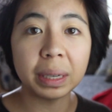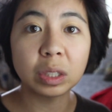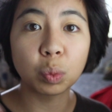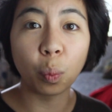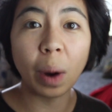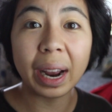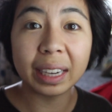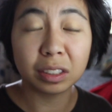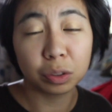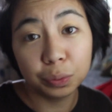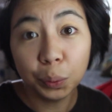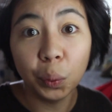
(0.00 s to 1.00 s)
means
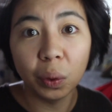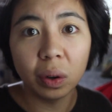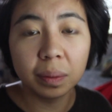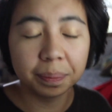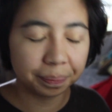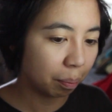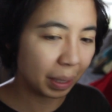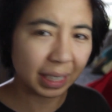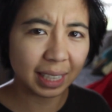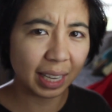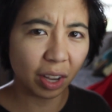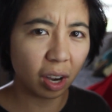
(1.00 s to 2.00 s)
wise fool
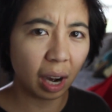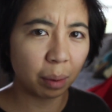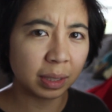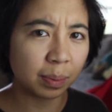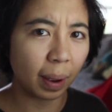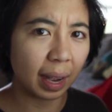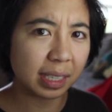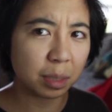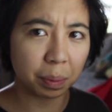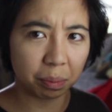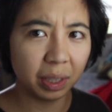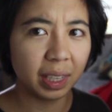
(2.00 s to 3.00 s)
because I thought I was wise,
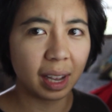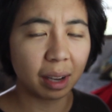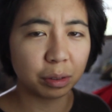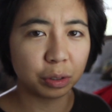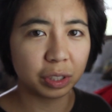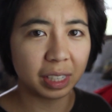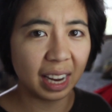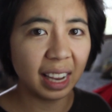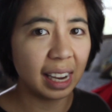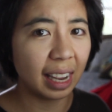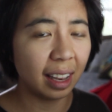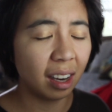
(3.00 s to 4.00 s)
but really I was just an
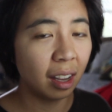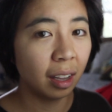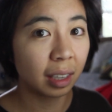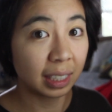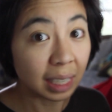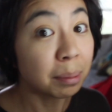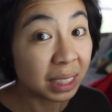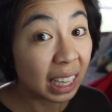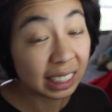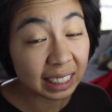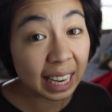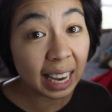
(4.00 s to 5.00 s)
idiot. Because I'm
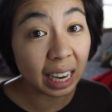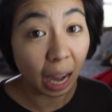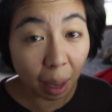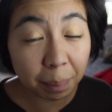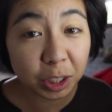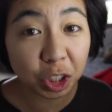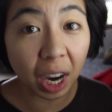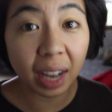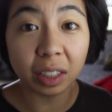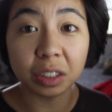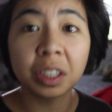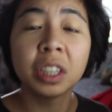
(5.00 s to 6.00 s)
16, I'm a
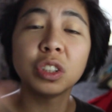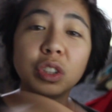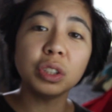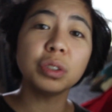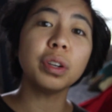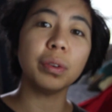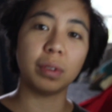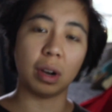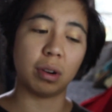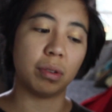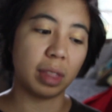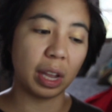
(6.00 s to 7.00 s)
child. Do you
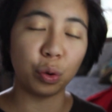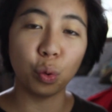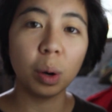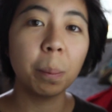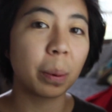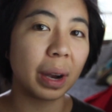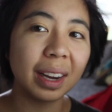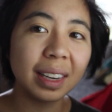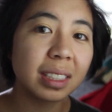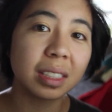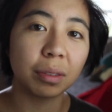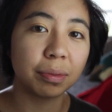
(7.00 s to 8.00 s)
know that your brain
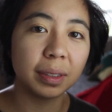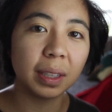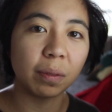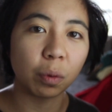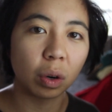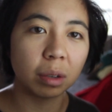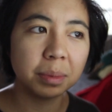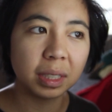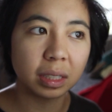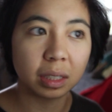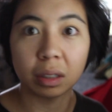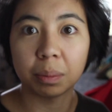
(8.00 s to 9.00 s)
isn't fully formed
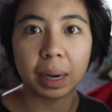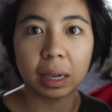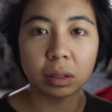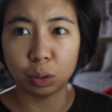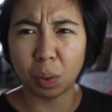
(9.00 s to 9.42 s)
until about